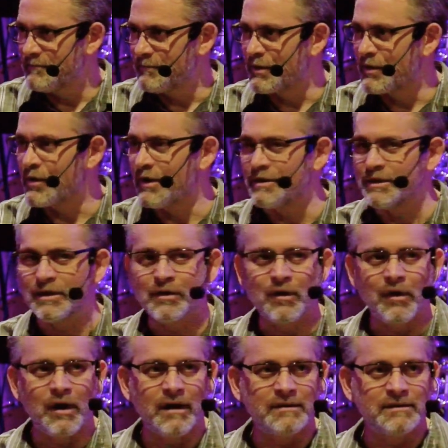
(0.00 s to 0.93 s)
because he
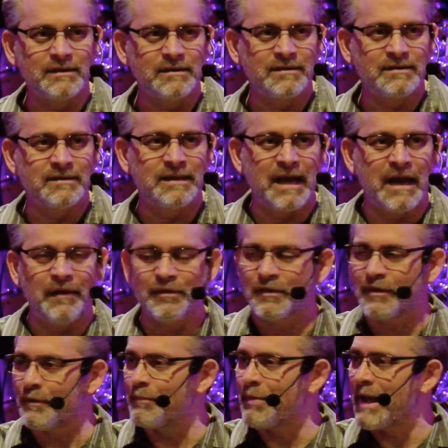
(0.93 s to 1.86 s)
causes
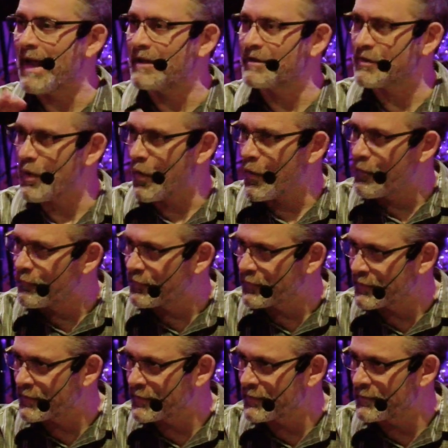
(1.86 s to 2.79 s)
death to pass
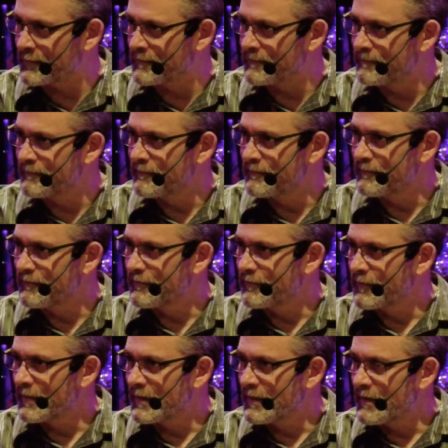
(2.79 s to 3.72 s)
over you.
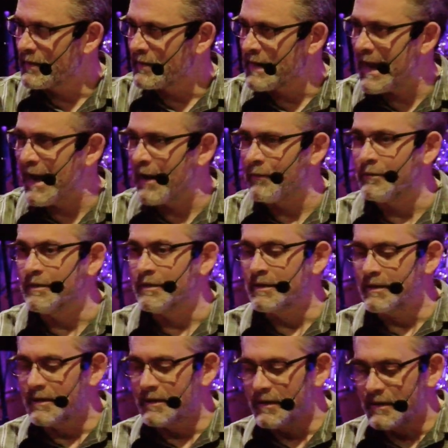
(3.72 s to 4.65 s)
Now,
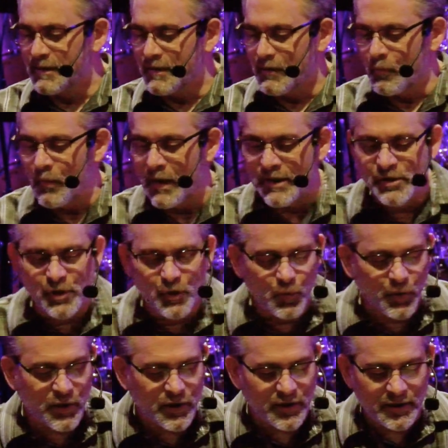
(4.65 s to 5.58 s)
when you
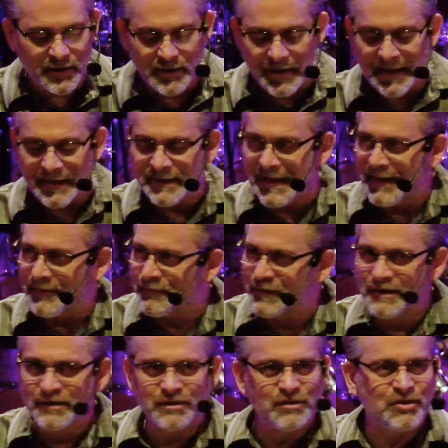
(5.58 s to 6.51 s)
were,
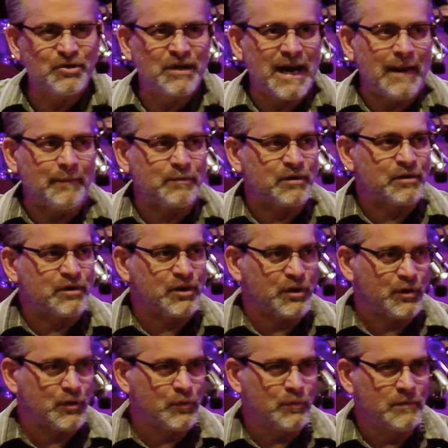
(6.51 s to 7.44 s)
Ephesians chapter
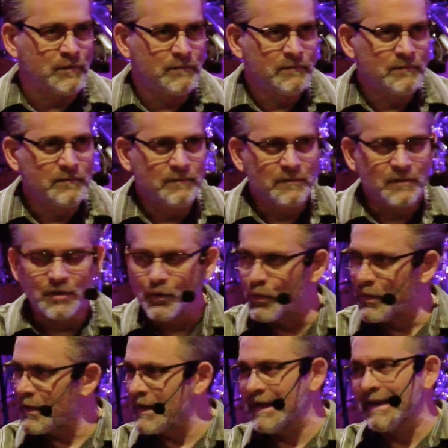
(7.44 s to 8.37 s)
2, you
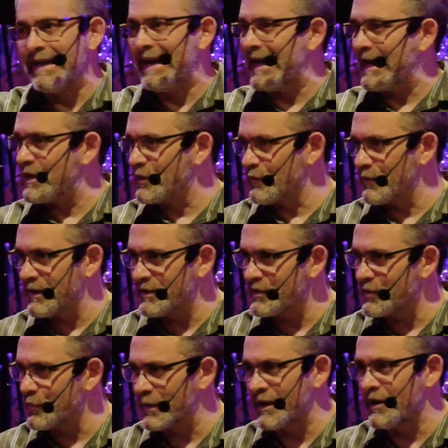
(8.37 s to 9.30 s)
were in
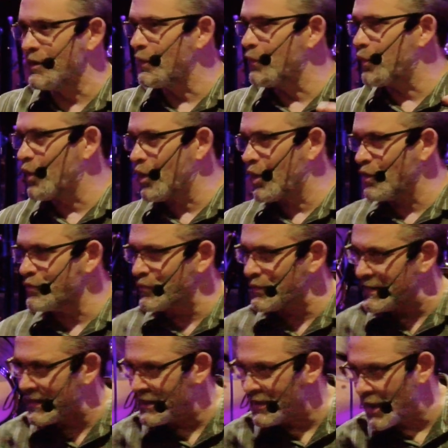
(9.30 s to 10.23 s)
ignorance, you were in the world, you
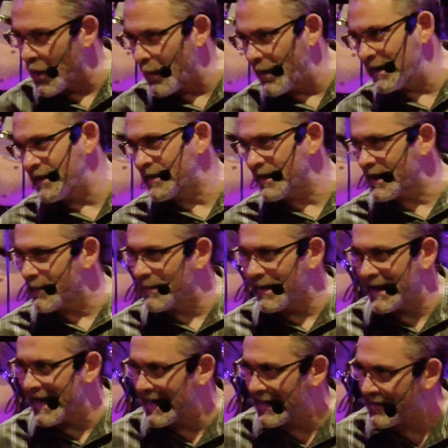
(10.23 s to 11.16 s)
didn't know anything
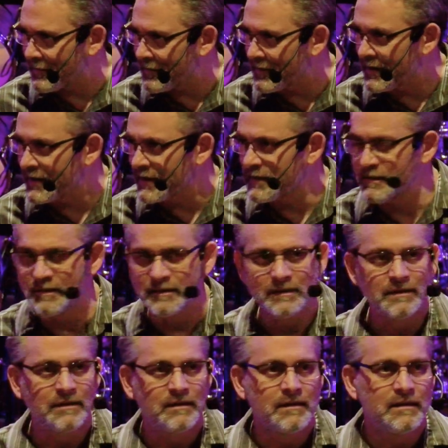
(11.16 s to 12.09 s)
about anything.
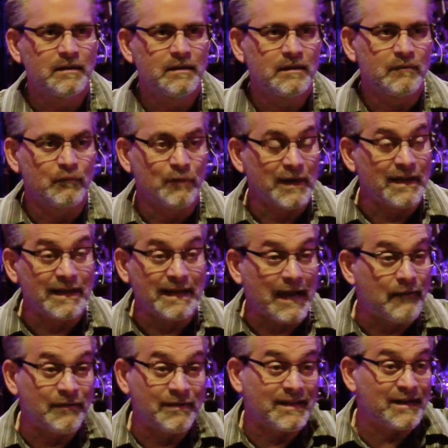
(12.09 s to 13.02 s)
Really,
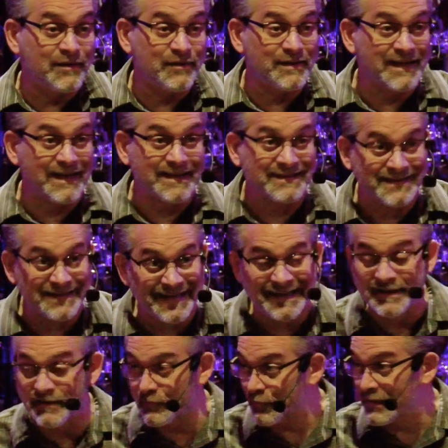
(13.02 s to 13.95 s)
everything you did
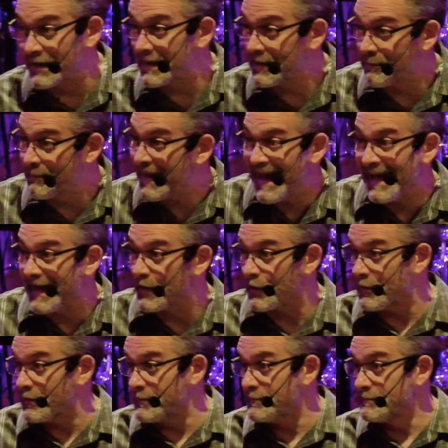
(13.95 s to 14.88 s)
didn't really
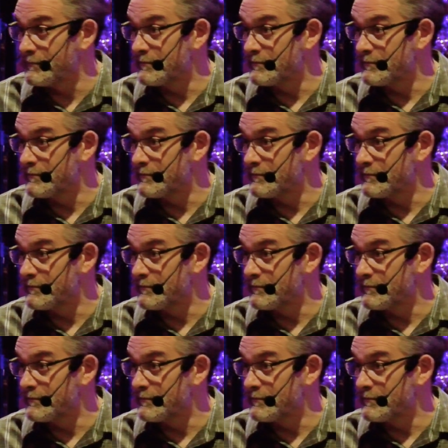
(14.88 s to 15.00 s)
matter